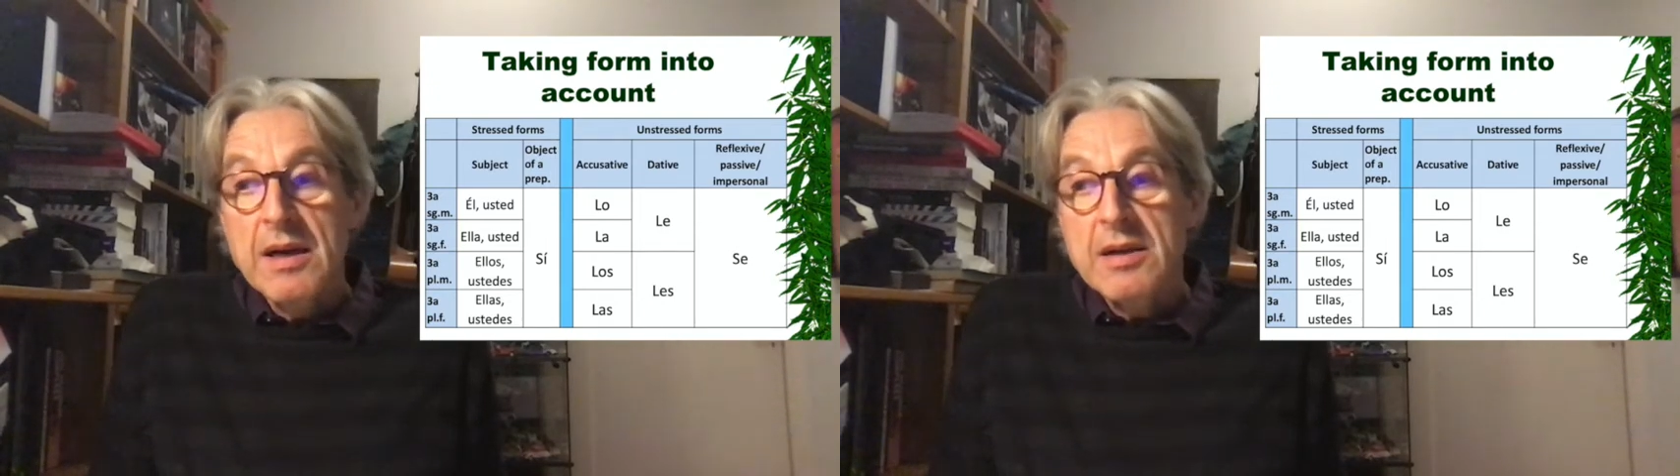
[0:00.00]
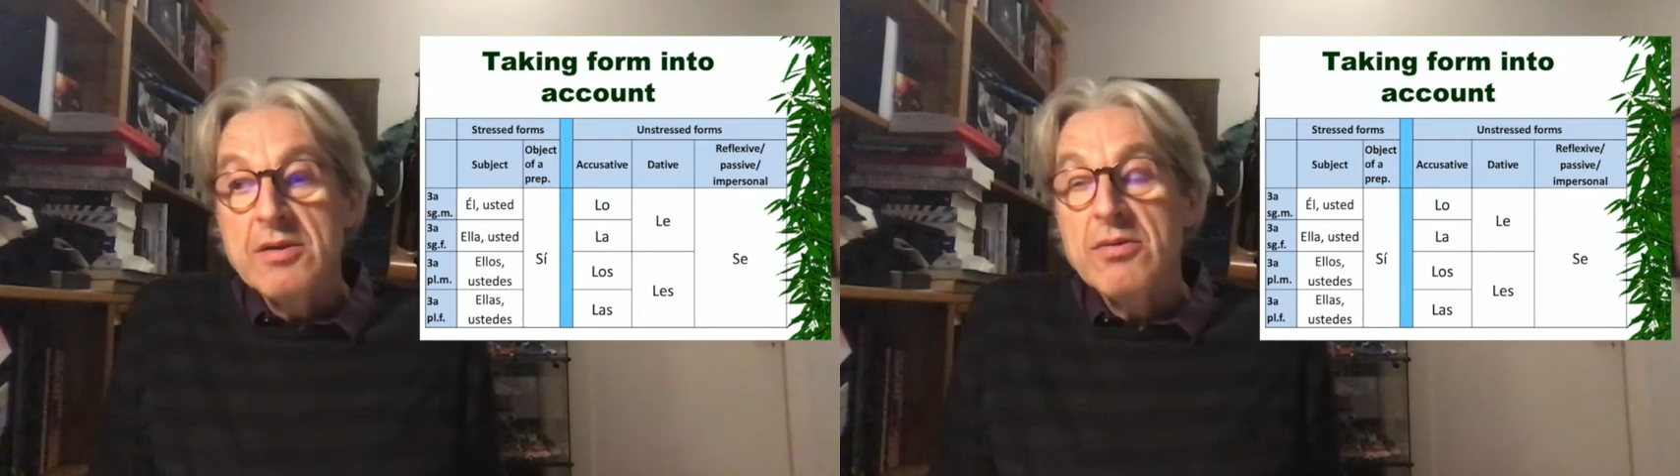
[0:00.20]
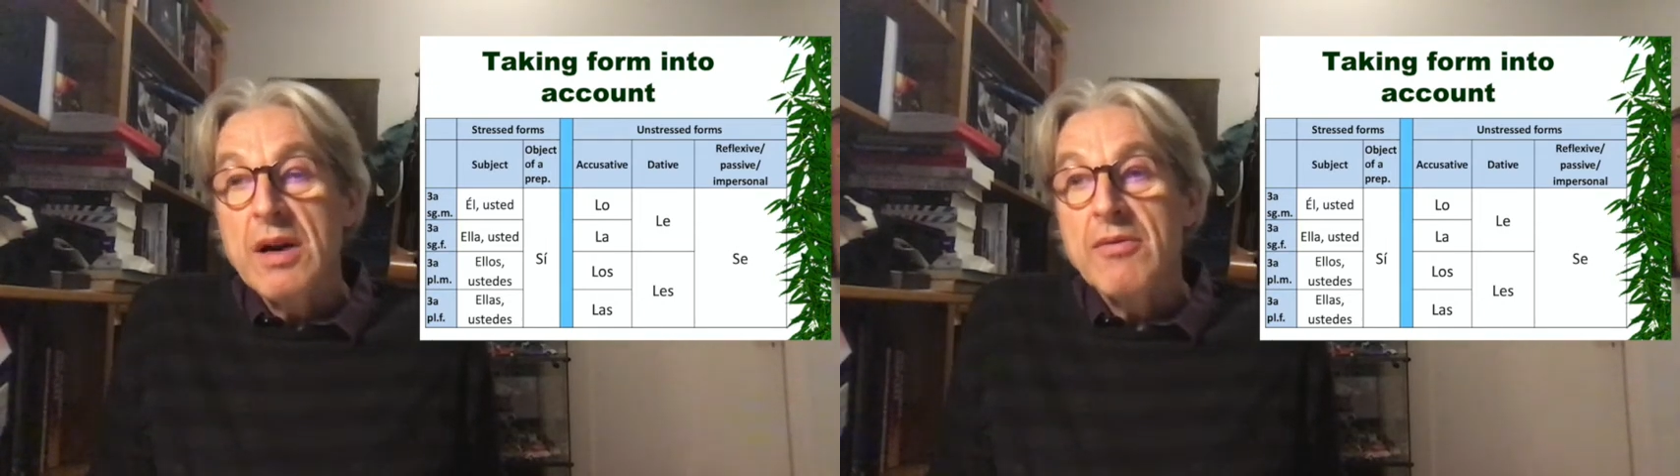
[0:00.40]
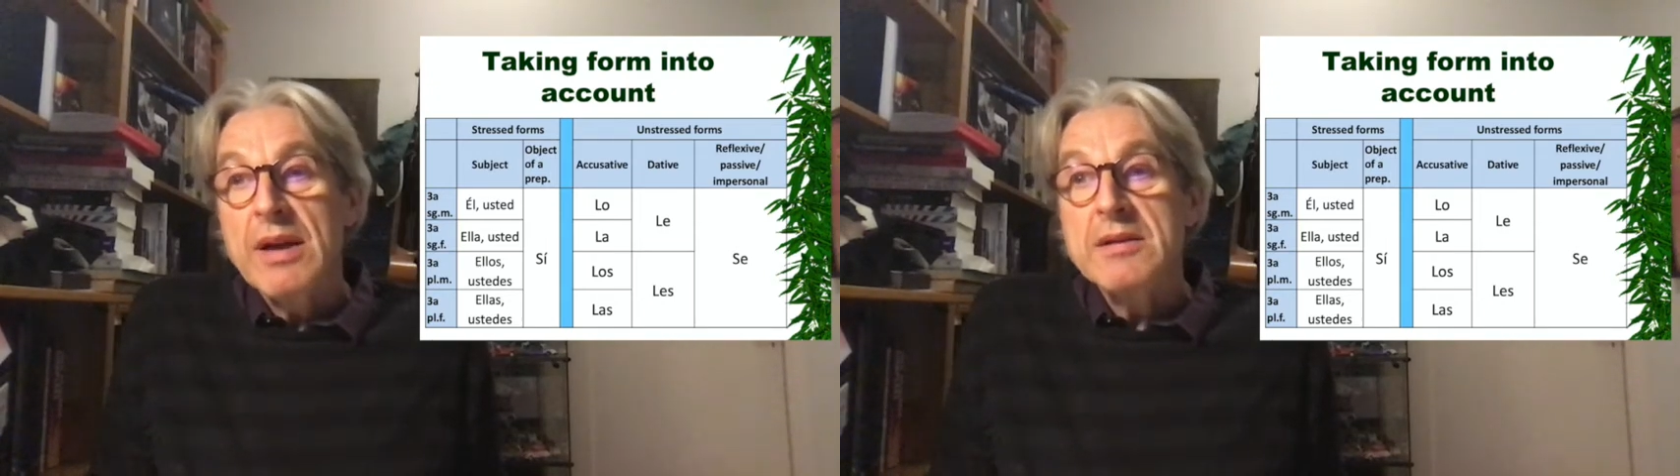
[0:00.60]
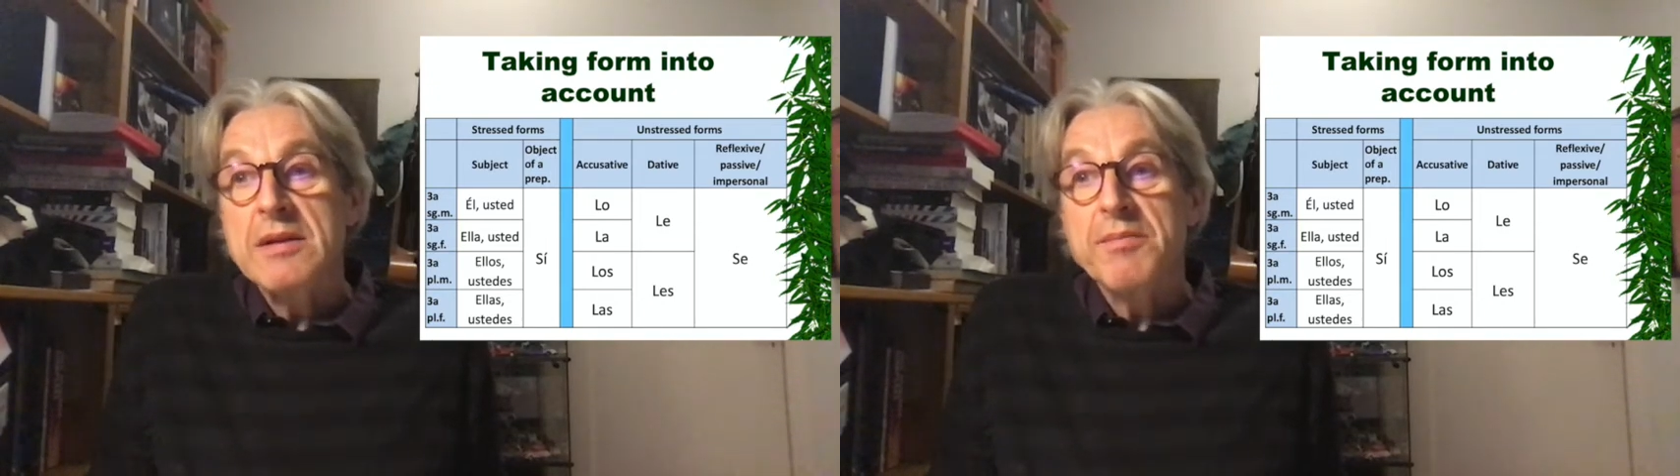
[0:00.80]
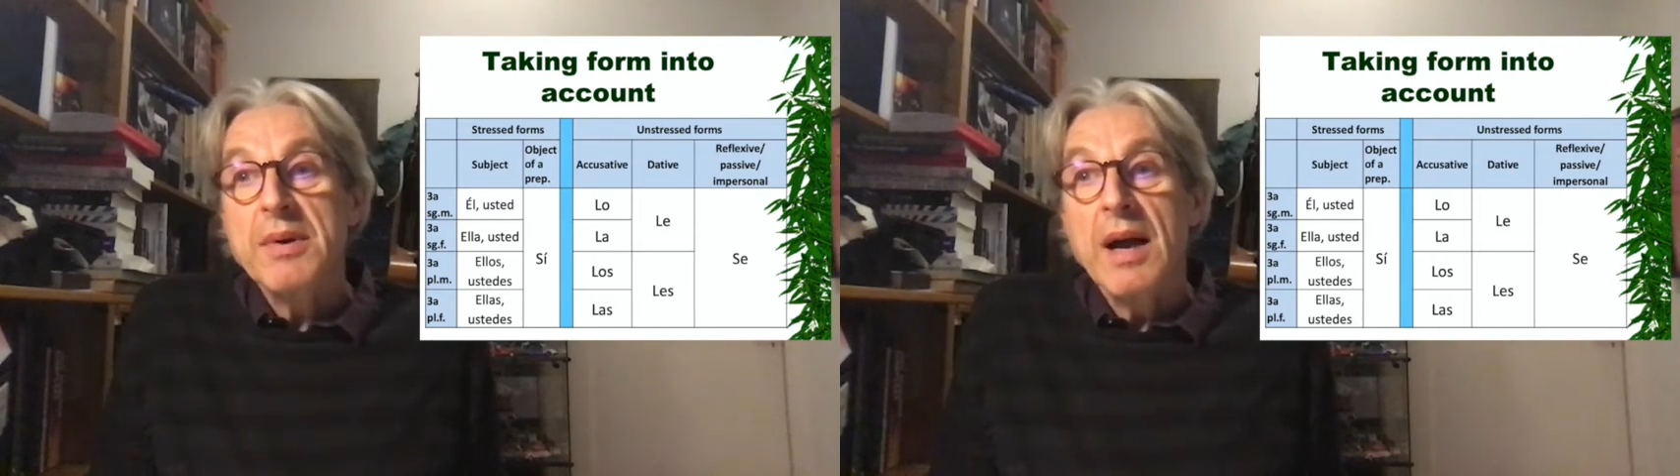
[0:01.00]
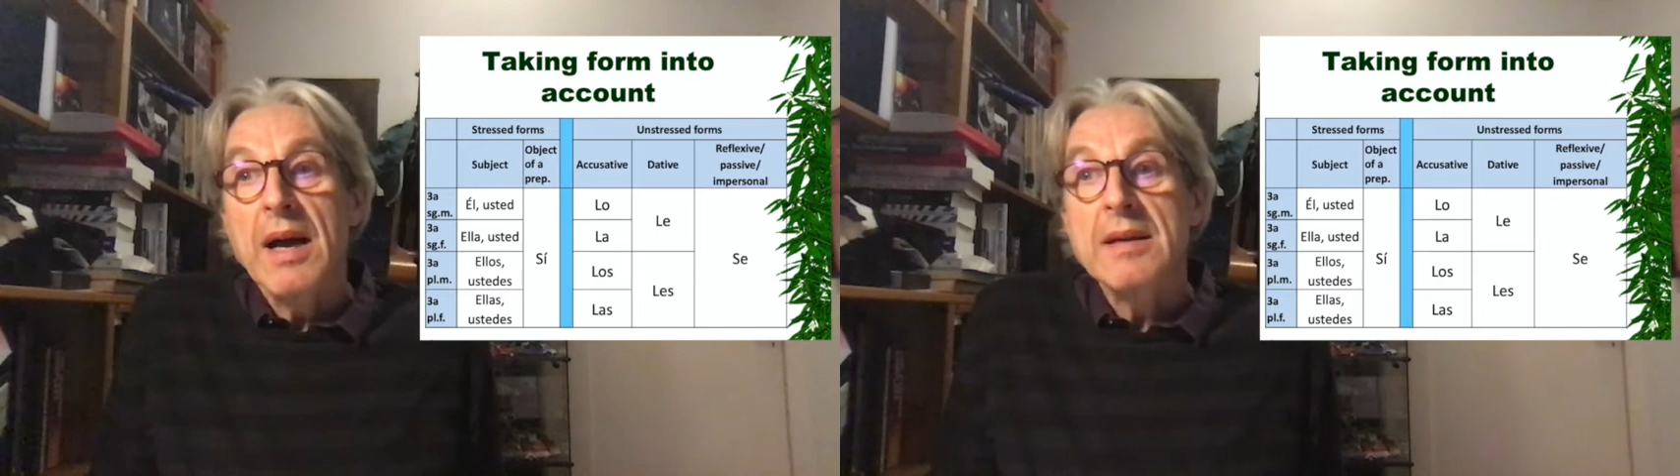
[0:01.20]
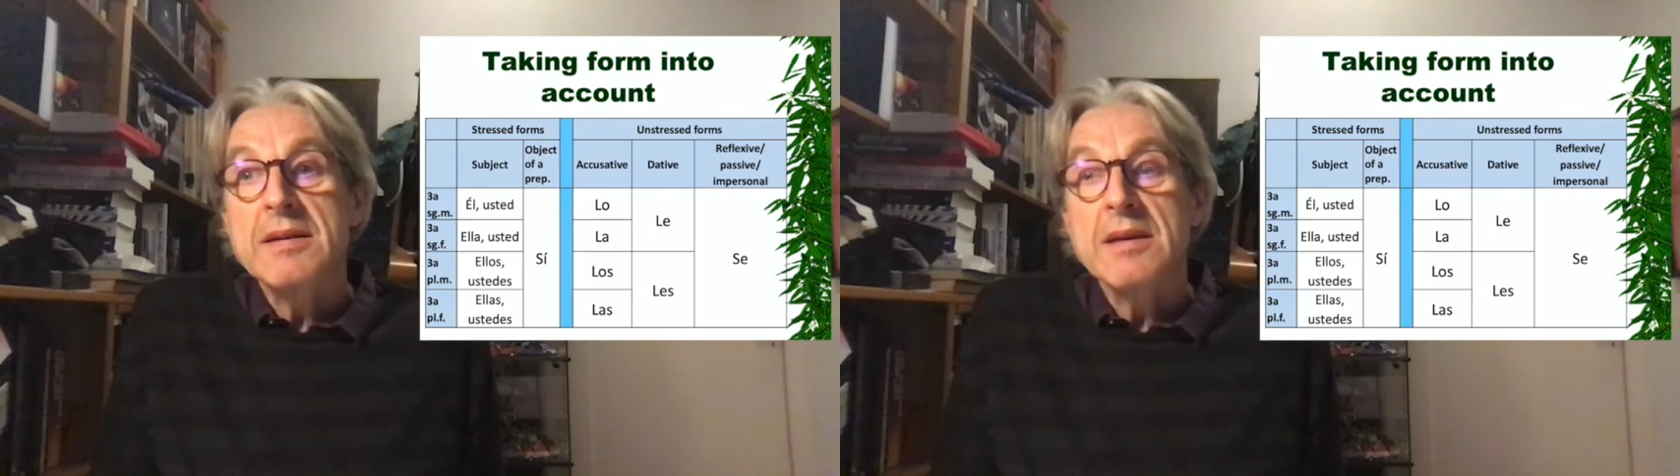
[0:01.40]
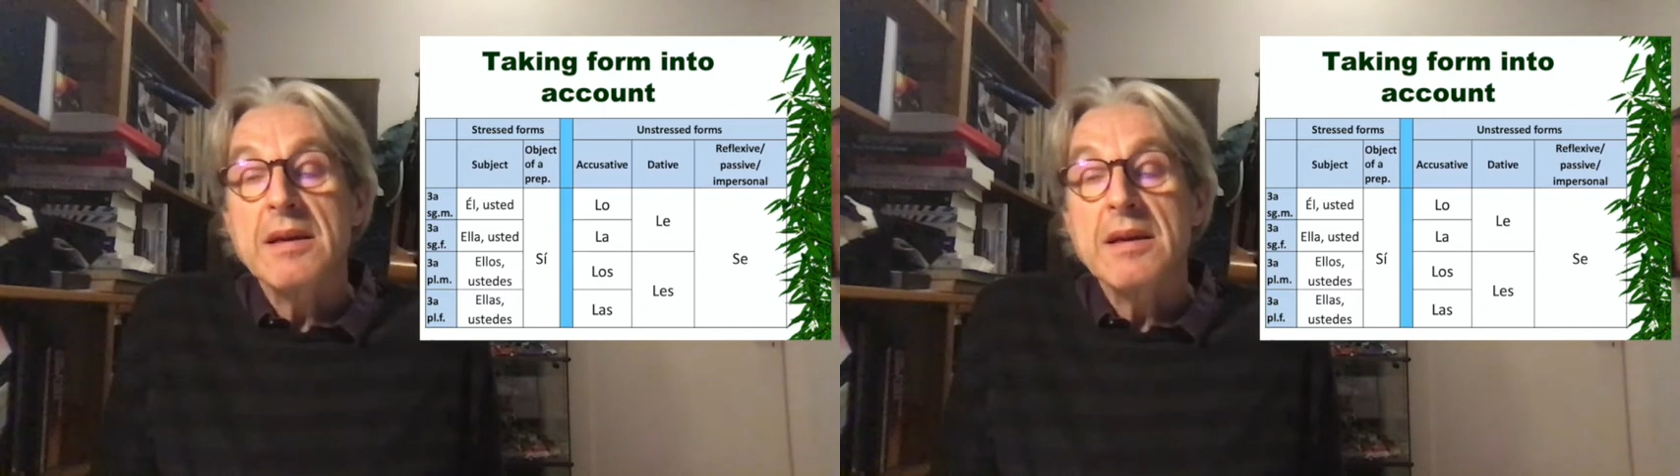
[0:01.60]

to our great surprise,